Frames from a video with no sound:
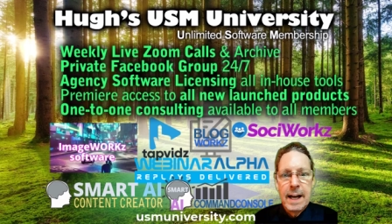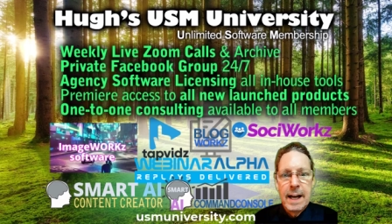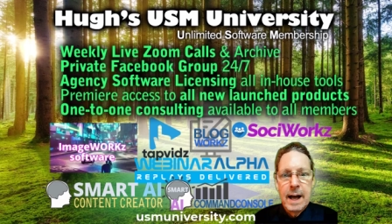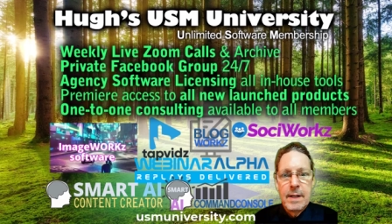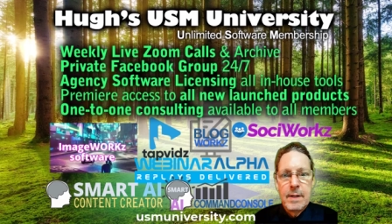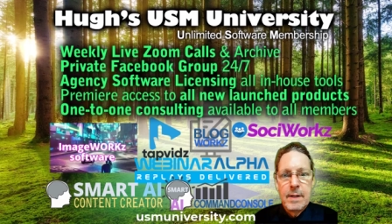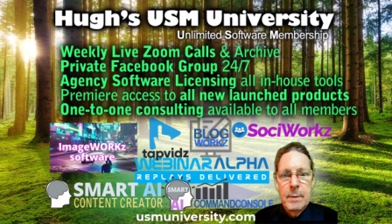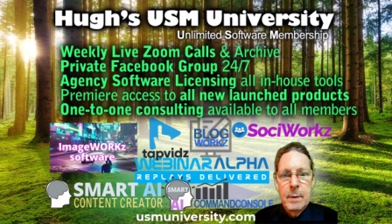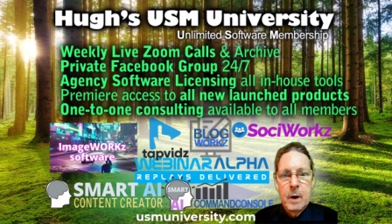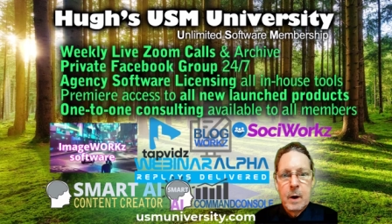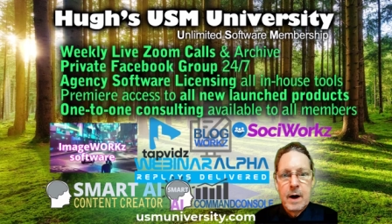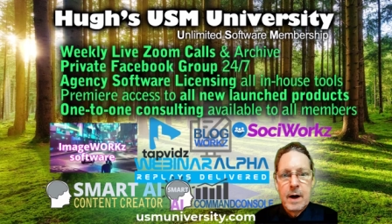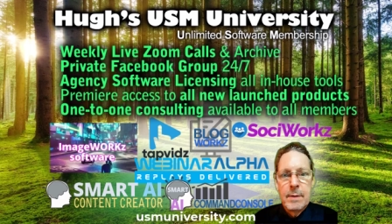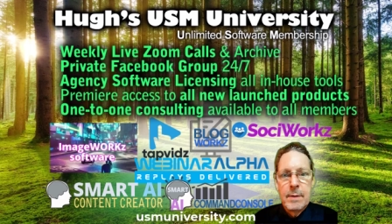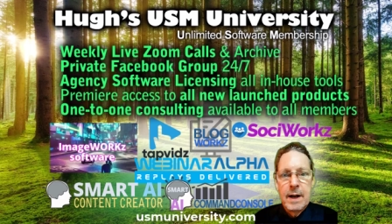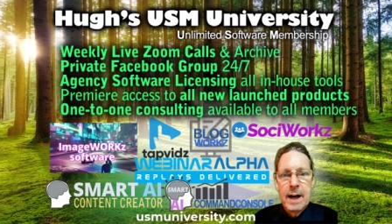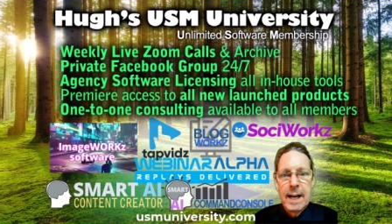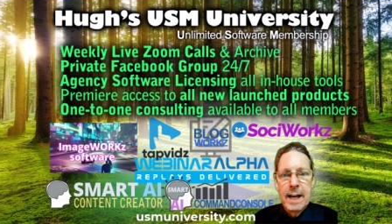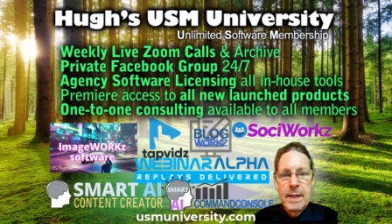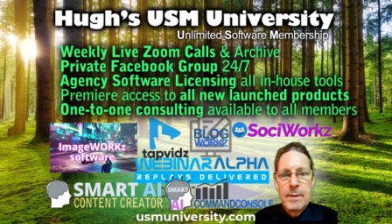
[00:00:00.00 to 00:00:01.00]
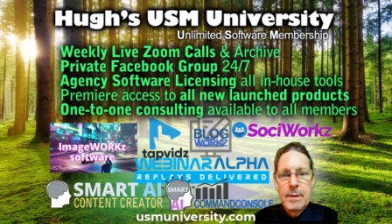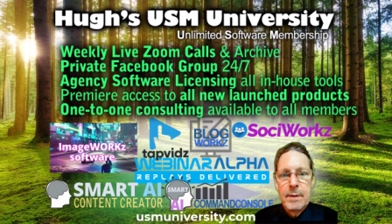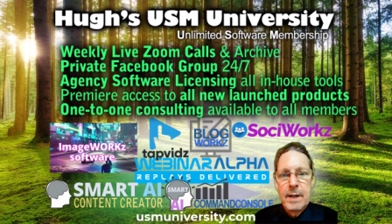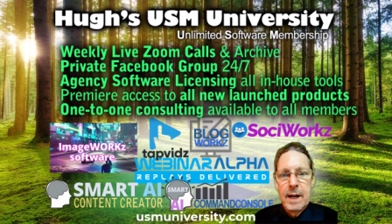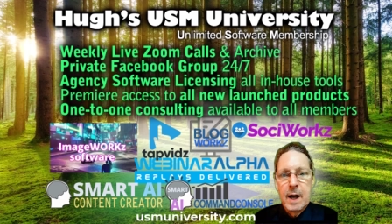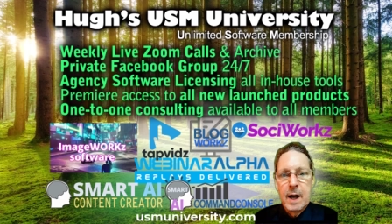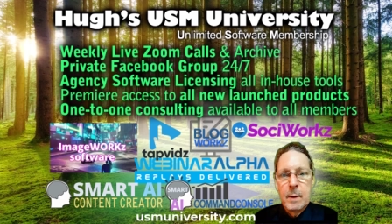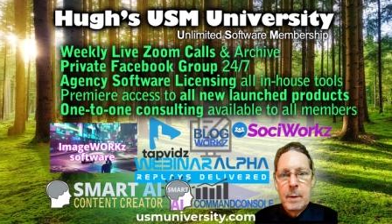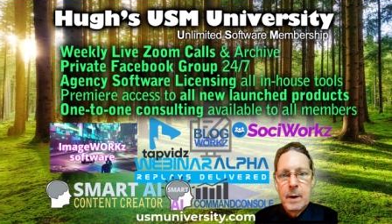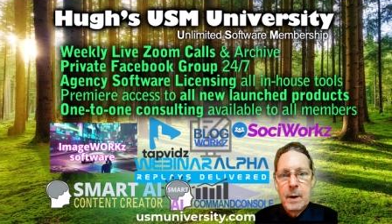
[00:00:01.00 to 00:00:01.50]
even more effective
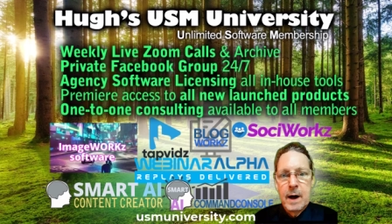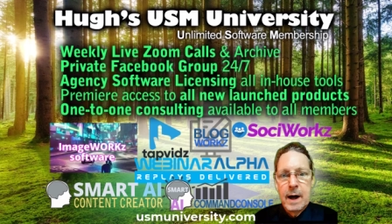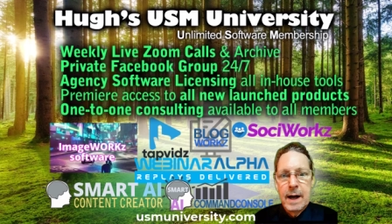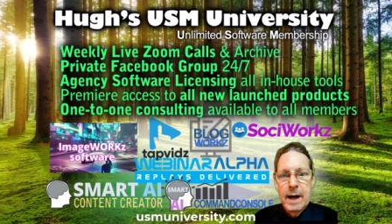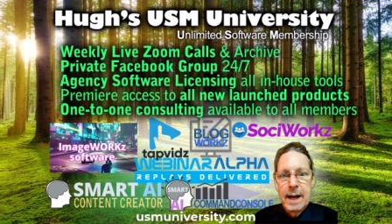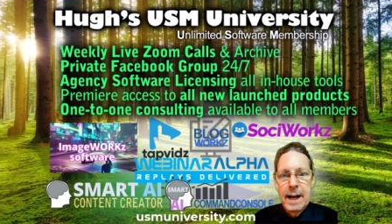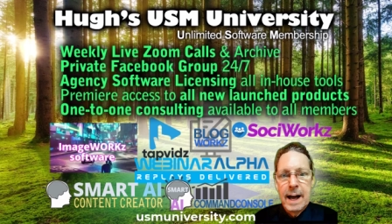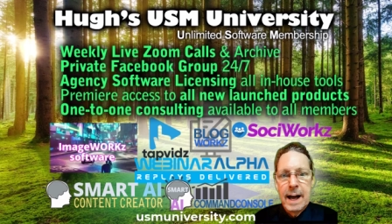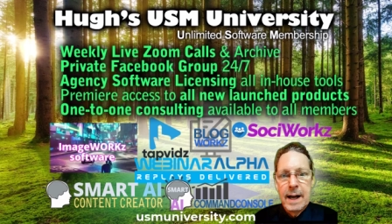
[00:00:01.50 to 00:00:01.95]
video marketing,